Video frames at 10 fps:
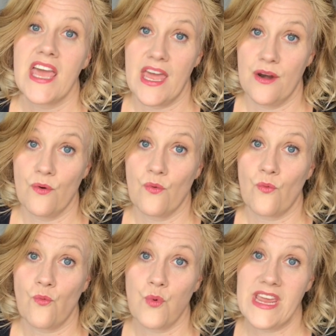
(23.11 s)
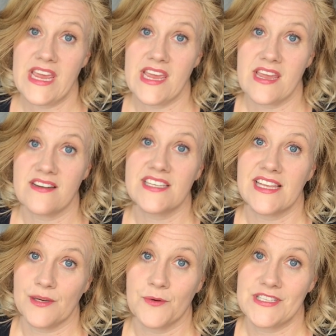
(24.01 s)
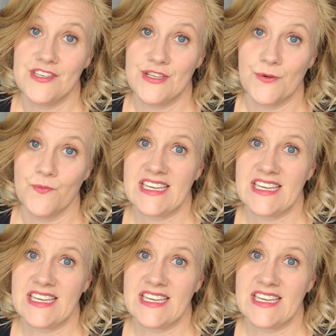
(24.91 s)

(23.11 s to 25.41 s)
and we tell it what to do